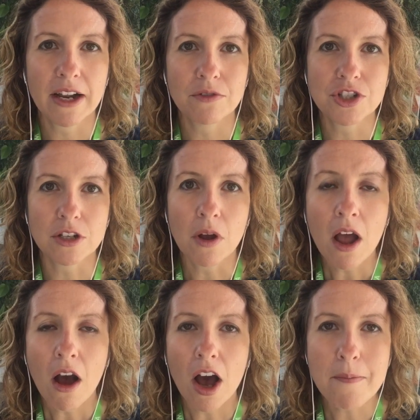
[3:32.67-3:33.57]
around you.
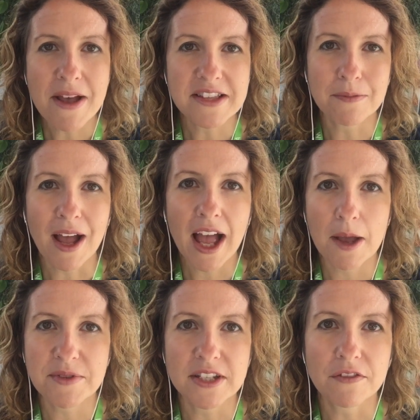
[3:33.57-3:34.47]
I met some
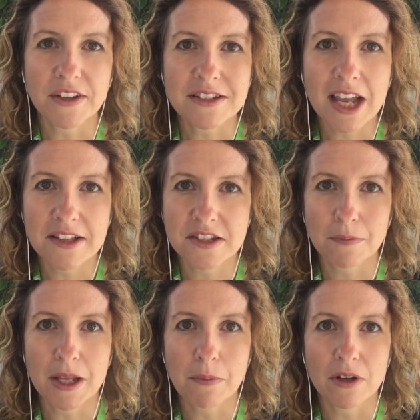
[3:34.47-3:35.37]
absolutely
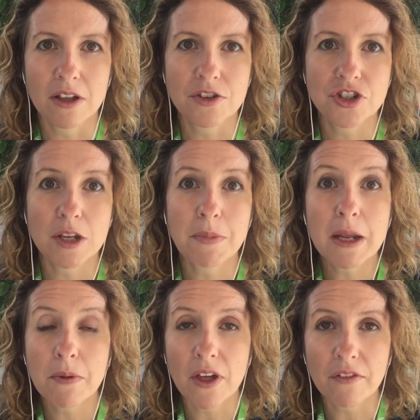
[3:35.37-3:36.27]
fantastic people last year,
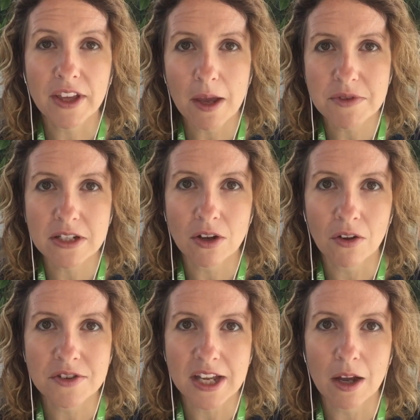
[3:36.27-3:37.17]
people that I've kept in
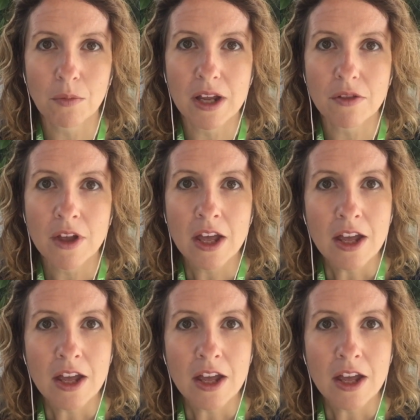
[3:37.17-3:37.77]
contact with.